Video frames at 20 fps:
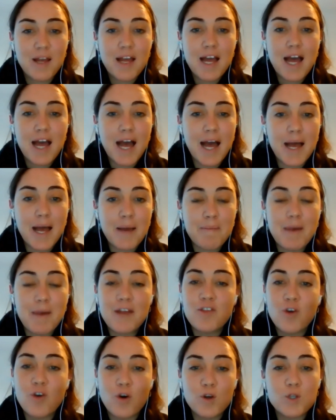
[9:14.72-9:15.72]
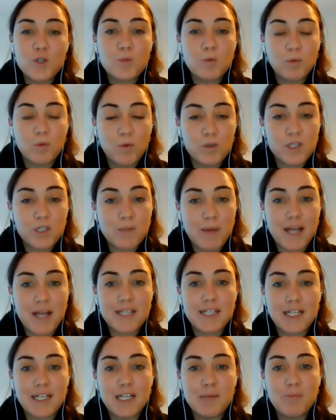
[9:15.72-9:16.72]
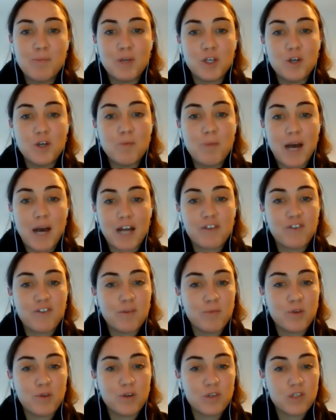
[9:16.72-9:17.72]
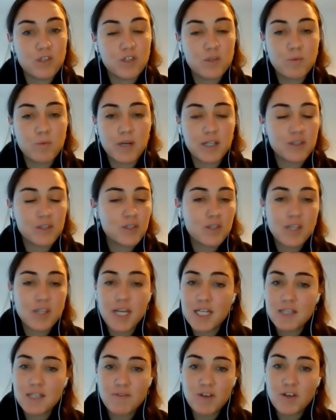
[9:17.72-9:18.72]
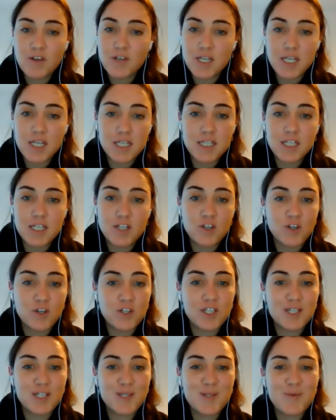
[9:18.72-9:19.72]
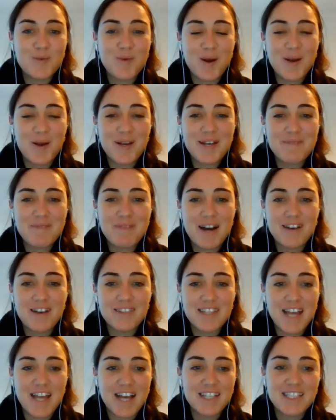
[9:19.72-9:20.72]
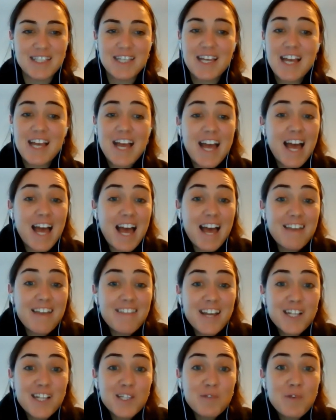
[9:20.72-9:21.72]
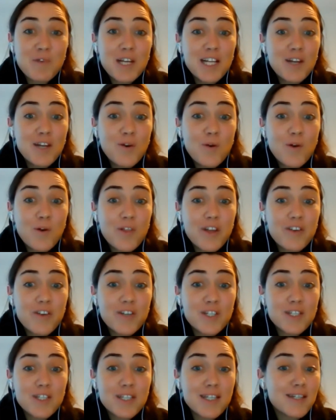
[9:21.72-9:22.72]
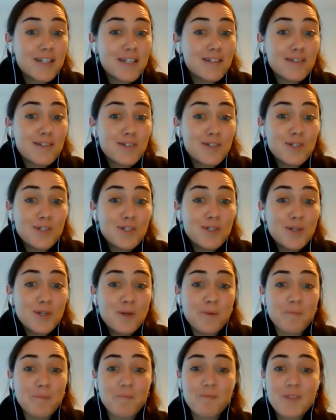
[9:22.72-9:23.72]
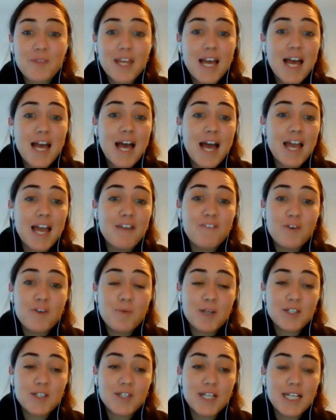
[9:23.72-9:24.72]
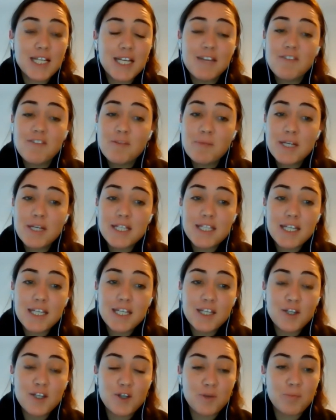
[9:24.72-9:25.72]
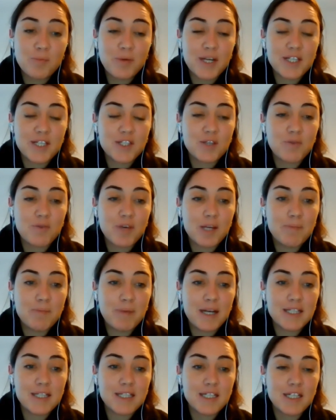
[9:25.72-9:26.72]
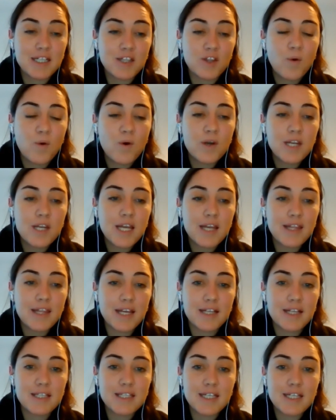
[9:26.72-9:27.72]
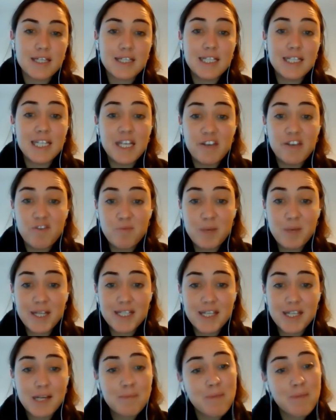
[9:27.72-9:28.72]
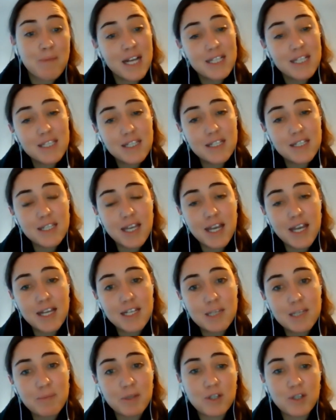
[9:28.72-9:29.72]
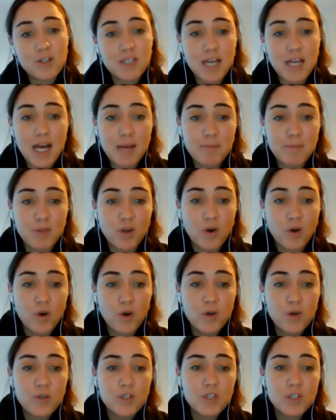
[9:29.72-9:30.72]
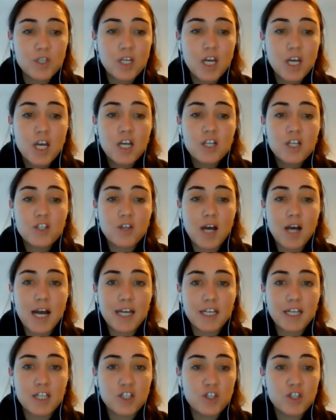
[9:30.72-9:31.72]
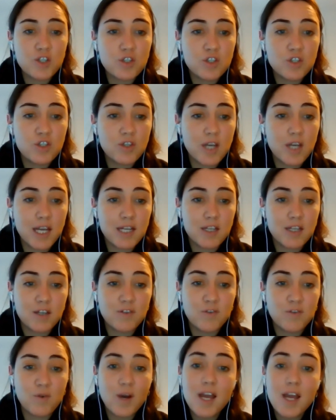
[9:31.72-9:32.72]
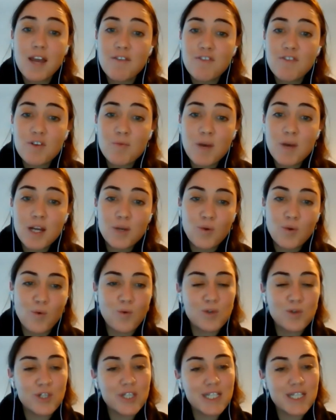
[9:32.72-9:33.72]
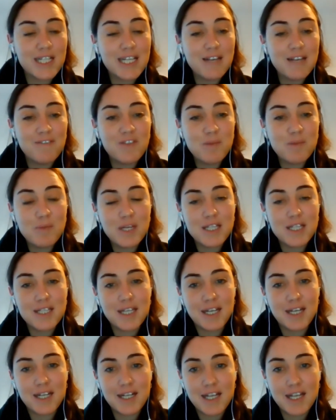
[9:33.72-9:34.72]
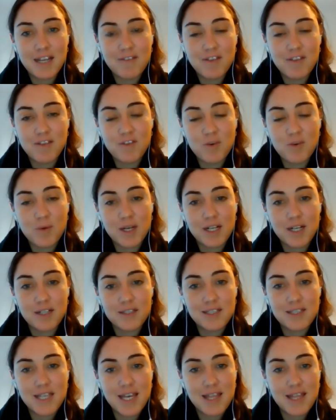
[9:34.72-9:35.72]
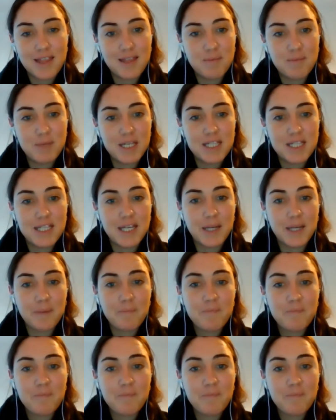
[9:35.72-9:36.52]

And the host will automatically bring you back from those as well. So that's very easy. No need to worry about that. And that's really all there is to Zoom. If you want to leave a meeting, you press the red button in the corner that says leave meeting. Mine says end because I'm the host, so I can choose to end it for everyone or just leave the meeting and leave everyone else in the meeting.